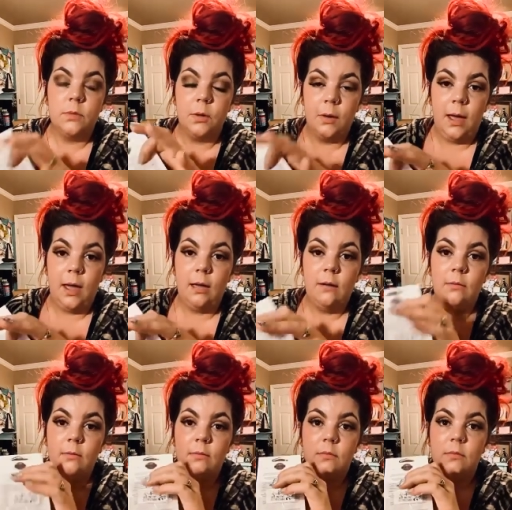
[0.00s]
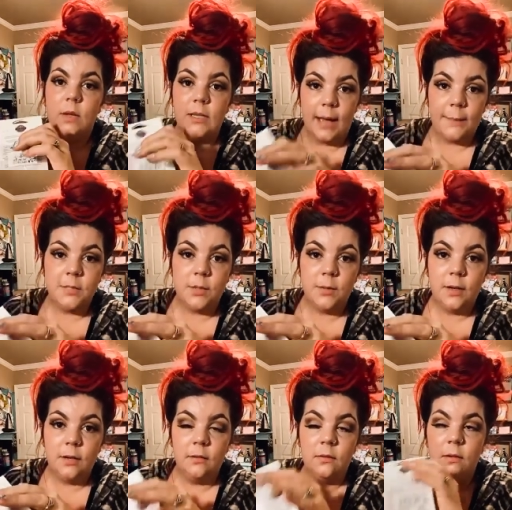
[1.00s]
Okay? Adapt to
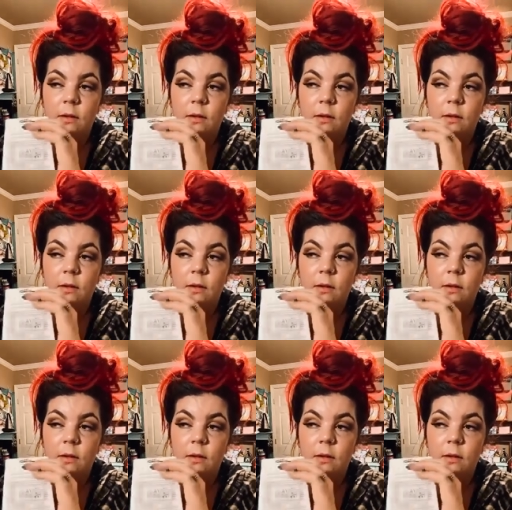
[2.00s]
it.